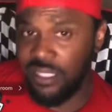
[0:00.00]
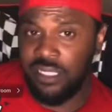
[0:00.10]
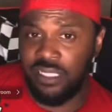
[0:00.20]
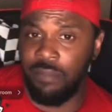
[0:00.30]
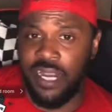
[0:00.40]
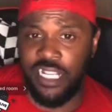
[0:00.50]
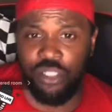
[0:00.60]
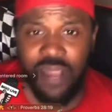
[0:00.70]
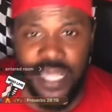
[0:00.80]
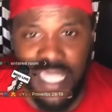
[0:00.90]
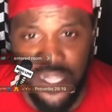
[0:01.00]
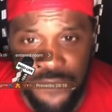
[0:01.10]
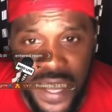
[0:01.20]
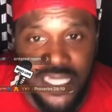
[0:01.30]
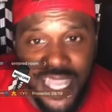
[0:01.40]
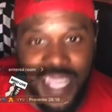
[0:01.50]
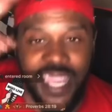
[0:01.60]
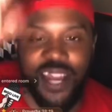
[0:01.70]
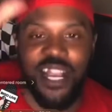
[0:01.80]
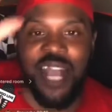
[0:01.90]
somebody that's trying to get it fast. Hey,
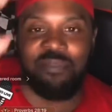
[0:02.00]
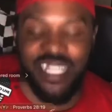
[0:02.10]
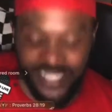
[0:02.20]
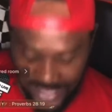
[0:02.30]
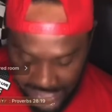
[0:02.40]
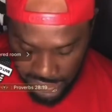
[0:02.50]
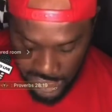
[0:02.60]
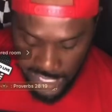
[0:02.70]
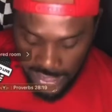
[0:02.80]
air, God bless you, sis.